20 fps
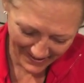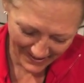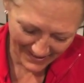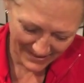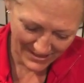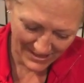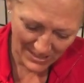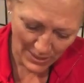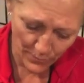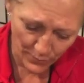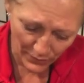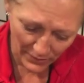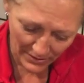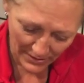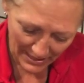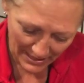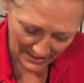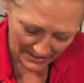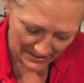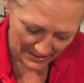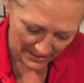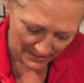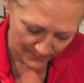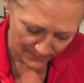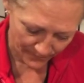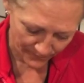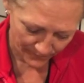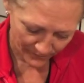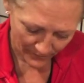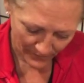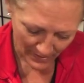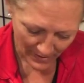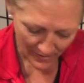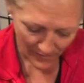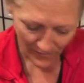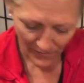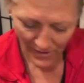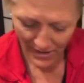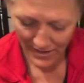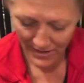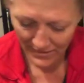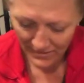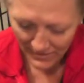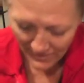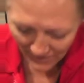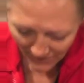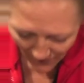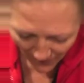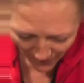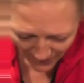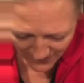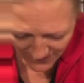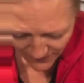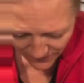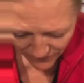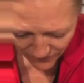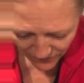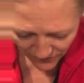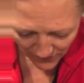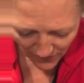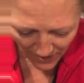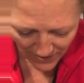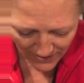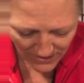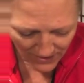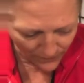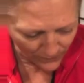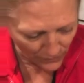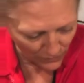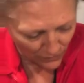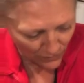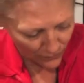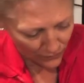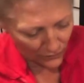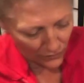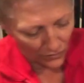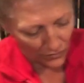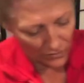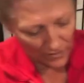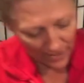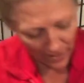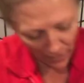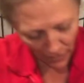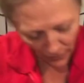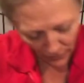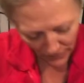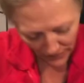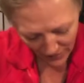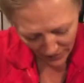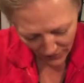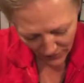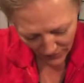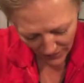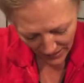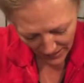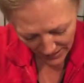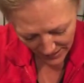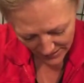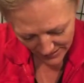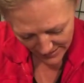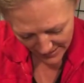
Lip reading: simple and easy, right? Lots of beautiful, healthy ingredients.